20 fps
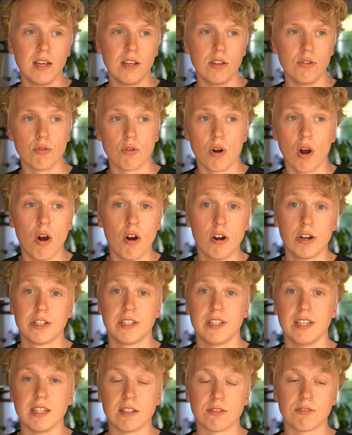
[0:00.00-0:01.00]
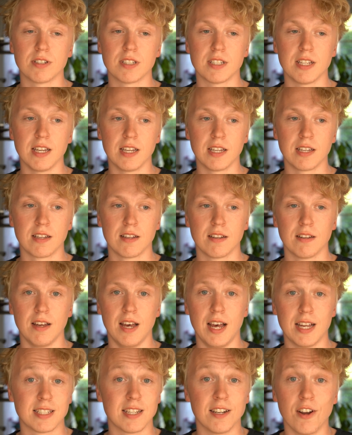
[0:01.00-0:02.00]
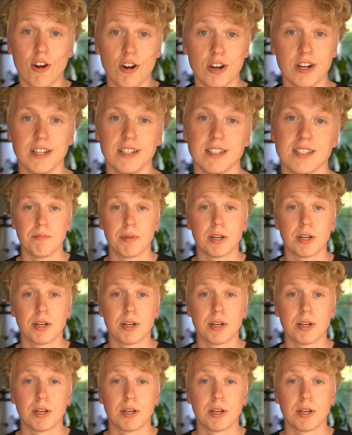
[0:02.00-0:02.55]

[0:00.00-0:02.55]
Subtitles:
your art interesting as an artist.